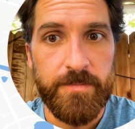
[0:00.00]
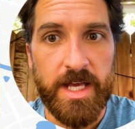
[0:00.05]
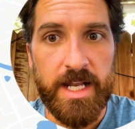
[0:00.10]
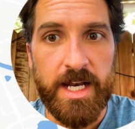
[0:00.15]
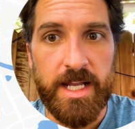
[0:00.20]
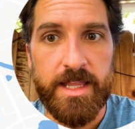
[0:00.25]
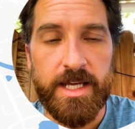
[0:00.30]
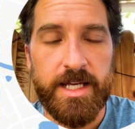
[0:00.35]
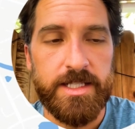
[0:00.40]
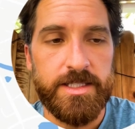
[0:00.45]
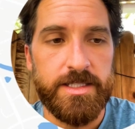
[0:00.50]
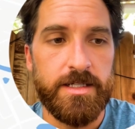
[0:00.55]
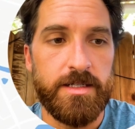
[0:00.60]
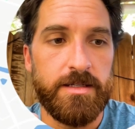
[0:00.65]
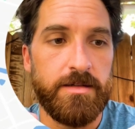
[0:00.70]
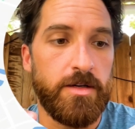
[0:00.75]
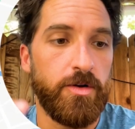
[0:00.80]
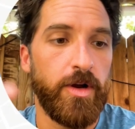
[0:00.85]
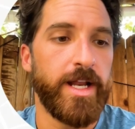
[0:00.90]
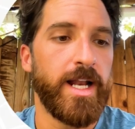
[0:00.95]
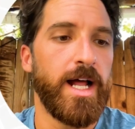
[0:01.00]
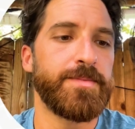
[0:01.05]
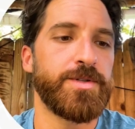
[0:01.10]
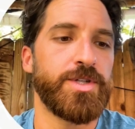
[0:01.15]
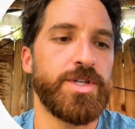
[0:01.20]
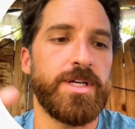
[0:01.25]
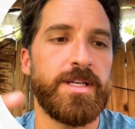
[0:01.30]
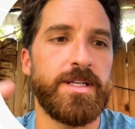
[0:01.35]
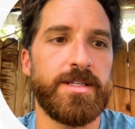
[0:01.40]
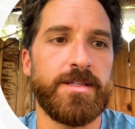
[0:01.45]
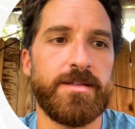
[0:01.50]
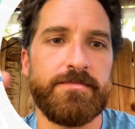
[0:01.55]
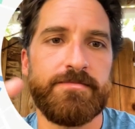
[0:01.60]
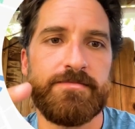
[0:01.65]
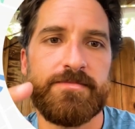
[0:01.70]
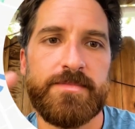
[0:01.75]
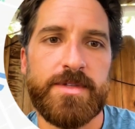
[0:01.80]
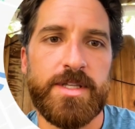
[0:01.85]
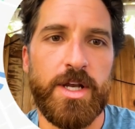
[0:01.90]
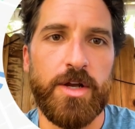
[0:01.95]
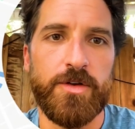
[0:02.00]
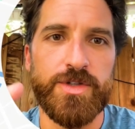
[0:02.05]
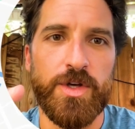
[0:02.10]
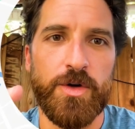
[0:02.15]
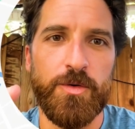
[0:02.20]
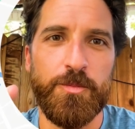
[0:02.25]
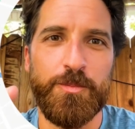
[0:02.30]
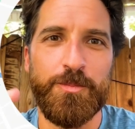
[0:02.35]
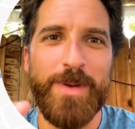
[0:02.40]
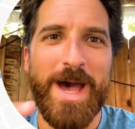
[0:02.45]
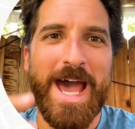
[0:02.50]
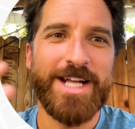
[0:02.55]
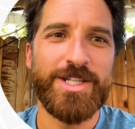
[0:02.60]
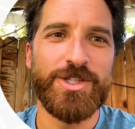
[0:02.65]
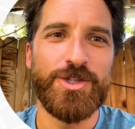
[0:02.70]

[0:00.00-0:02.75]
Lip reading: and I think is a great option. And so back